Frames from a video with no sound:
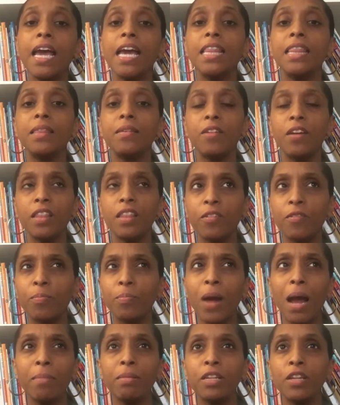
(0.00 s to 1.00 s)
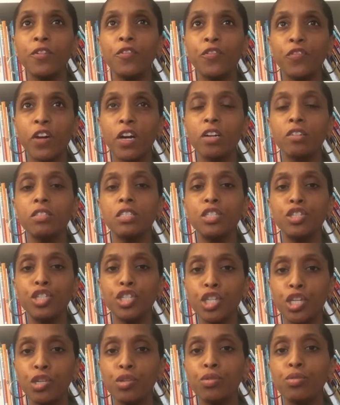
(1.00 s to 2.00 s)
And probably the first
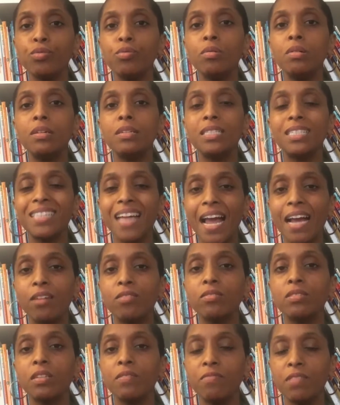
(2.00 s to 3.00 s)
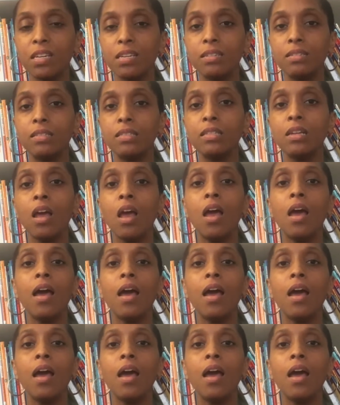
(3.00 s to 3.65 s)
2 cycles of this,